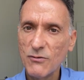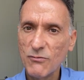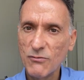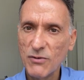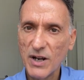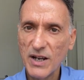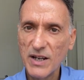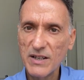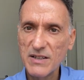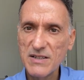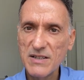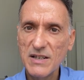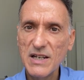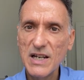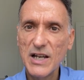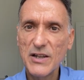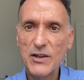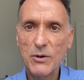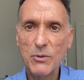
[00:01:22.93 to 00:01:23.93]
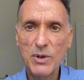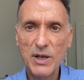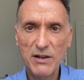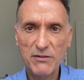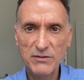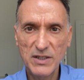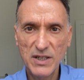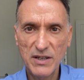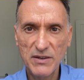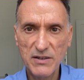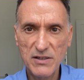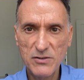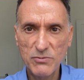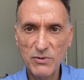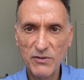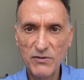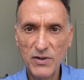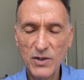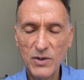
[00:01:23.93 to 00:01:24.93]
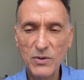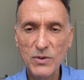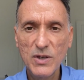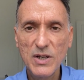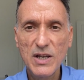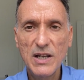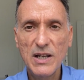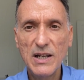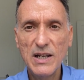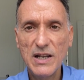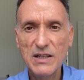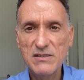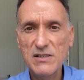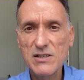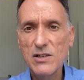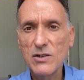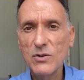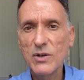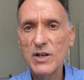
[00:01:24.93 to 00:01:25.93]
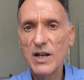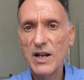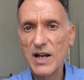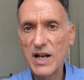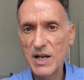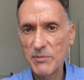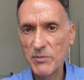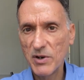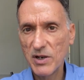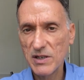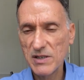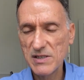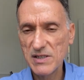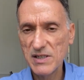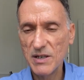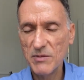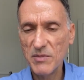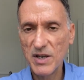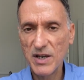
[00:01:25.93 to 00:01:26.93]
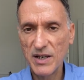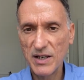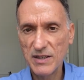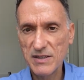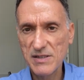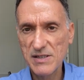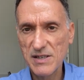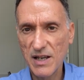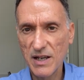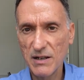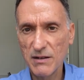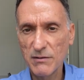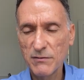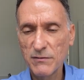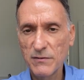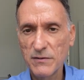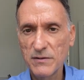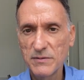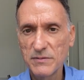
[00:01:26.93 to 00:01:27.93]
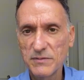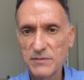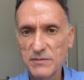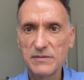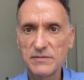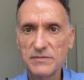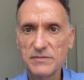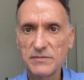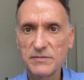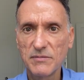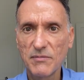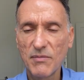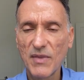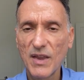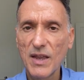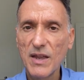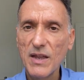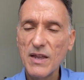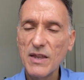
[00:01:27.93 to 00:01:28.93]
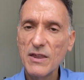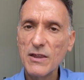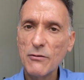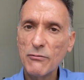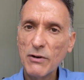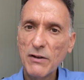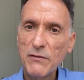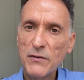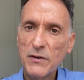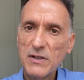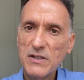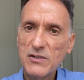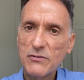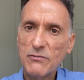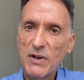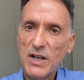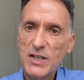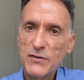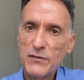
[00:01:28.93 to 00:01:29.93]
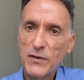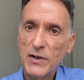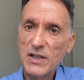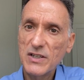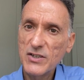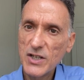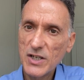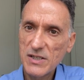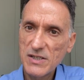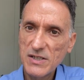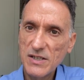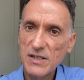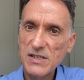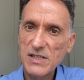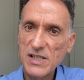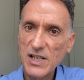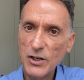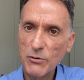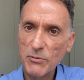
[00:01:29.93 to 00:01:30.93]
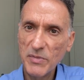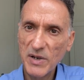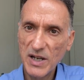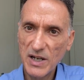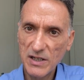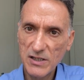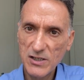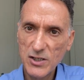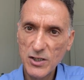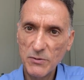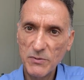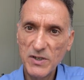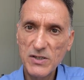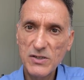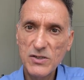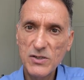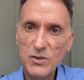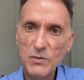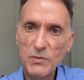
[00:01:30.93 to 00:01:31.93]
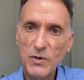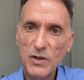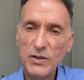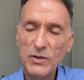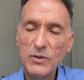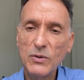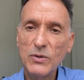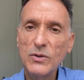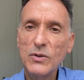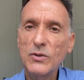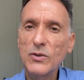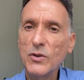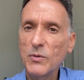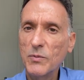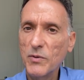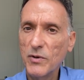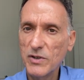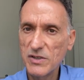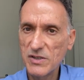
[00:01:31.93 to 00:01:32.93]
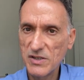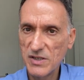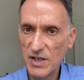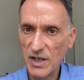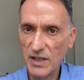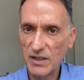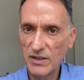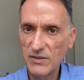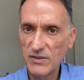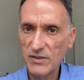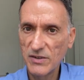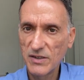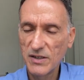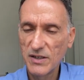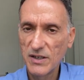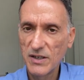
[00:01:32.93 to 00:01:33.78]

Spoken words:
Right, now that we have done this review, let's look at hypocalcemia itself. The reference range for adjusted serum calcium is 2.2 to 2.6.